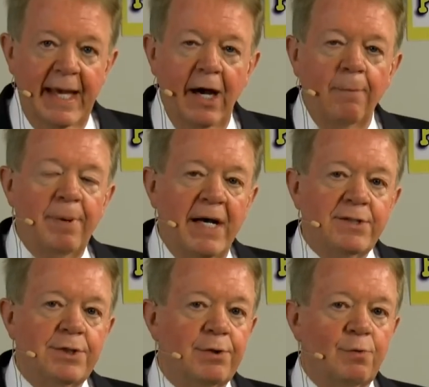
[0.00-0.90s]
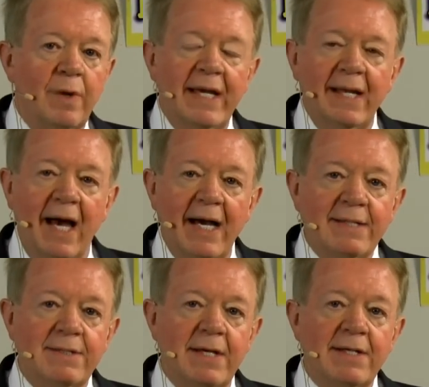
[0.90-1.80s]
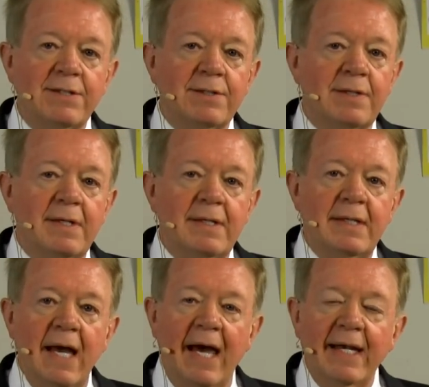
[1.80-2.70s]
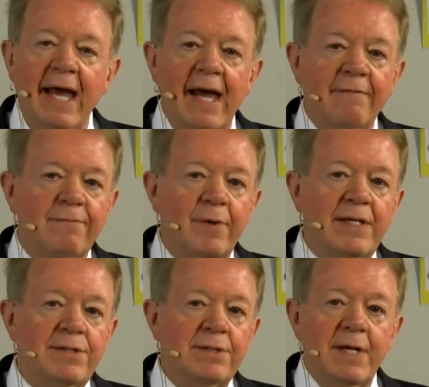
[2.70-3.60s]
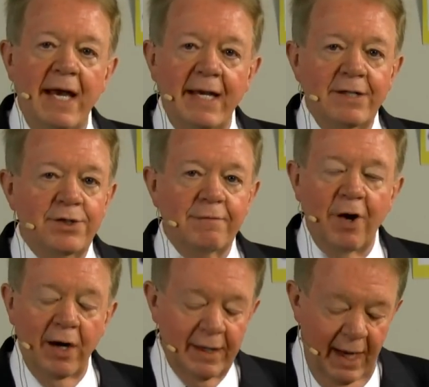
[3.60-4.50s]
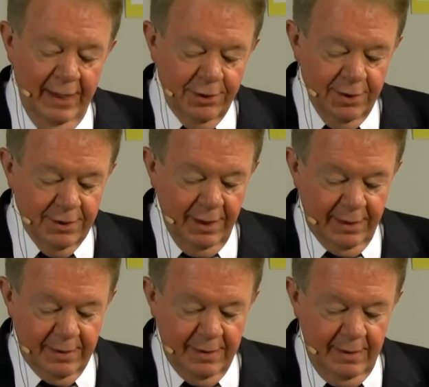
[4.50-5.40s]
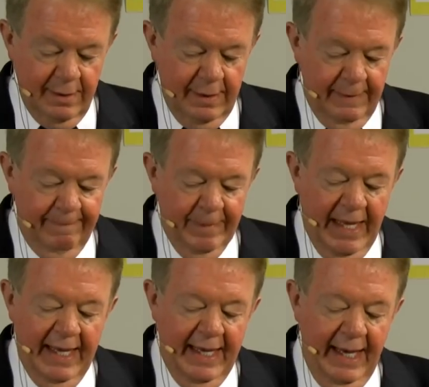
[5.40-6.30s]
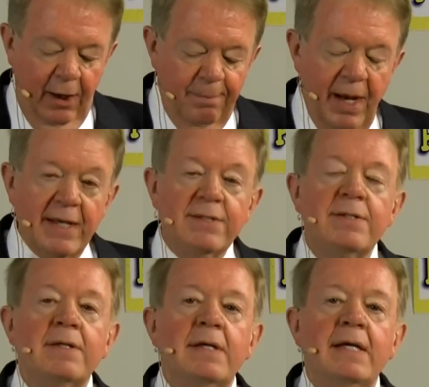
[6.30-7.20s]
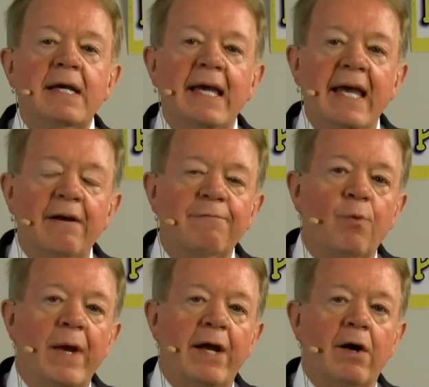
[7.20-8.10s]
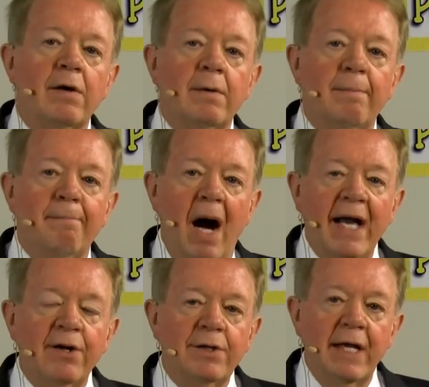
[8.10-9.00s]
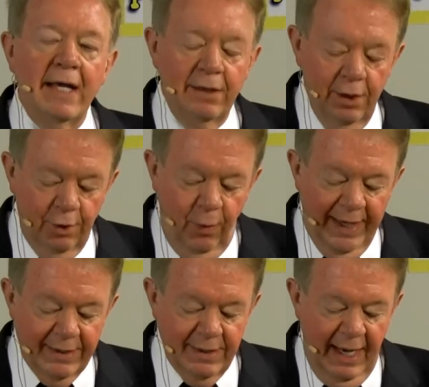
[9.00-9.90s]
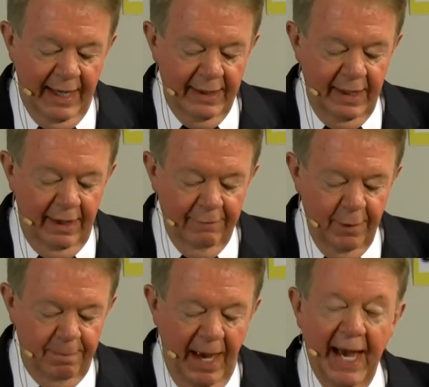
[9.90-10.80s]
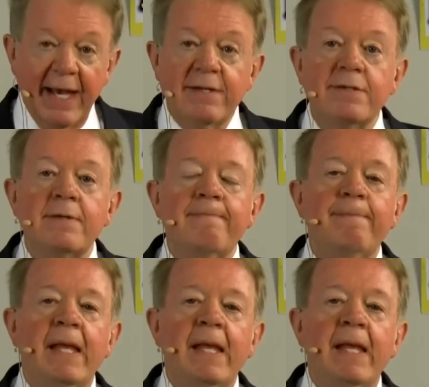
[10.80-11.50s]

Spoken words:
Help us to realize this at every stage of our consciousness. Help us if we are mired in the quicksand of the past.